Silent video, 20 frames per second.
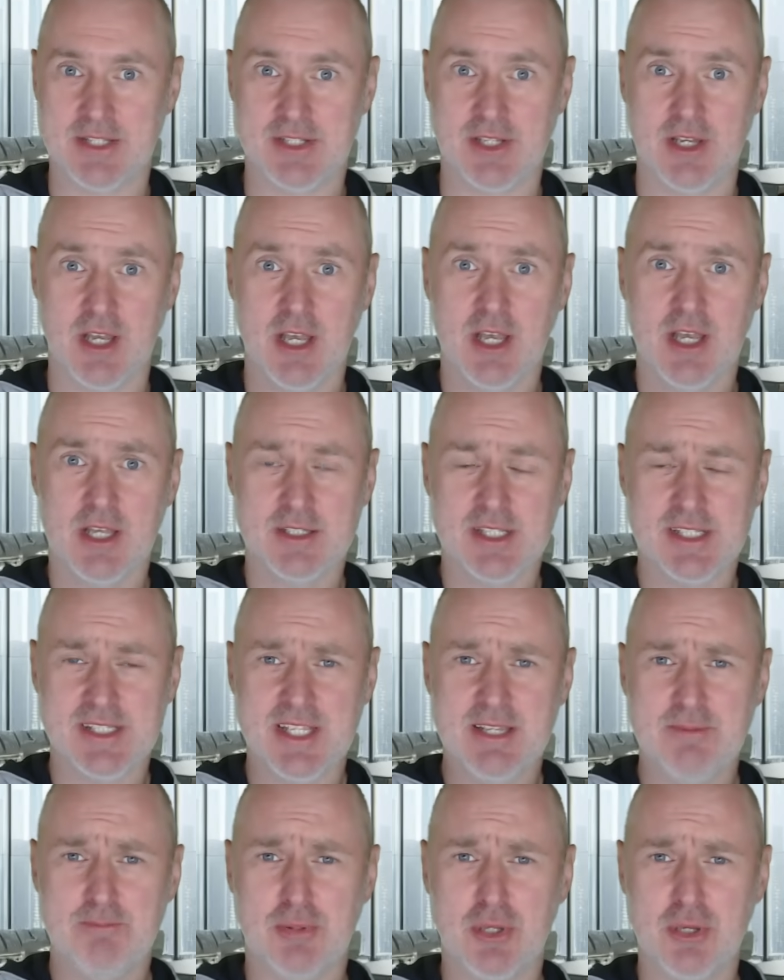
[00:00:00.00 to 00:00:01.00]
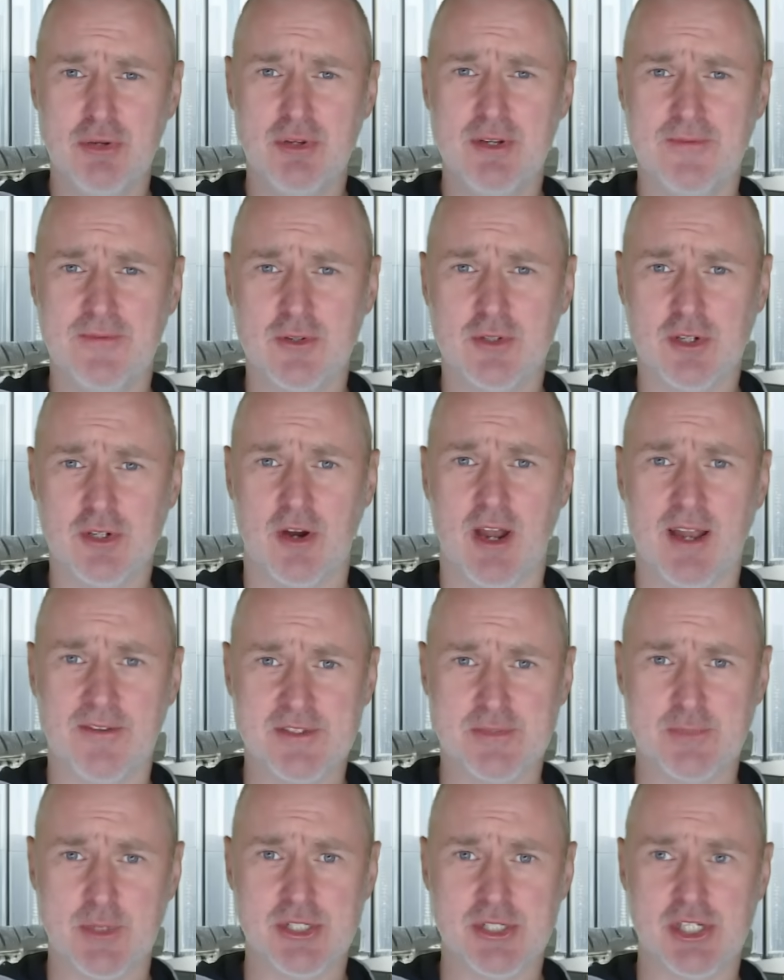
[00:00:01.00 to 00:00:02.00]
to see beautiful
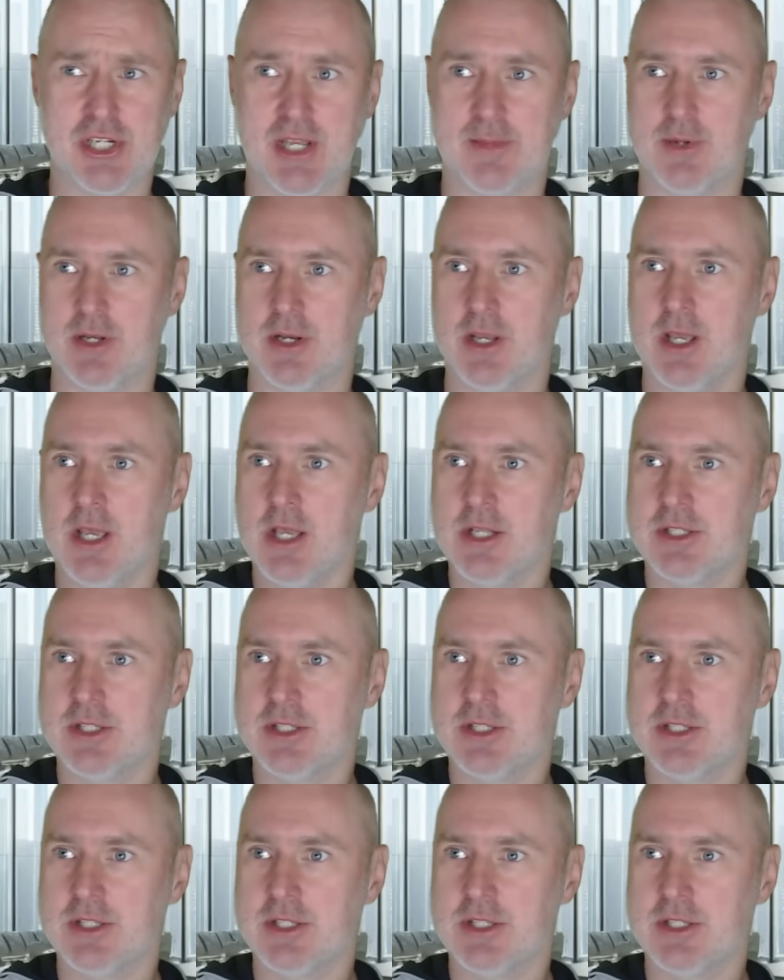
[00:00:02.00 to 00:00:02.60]
craftsmanship and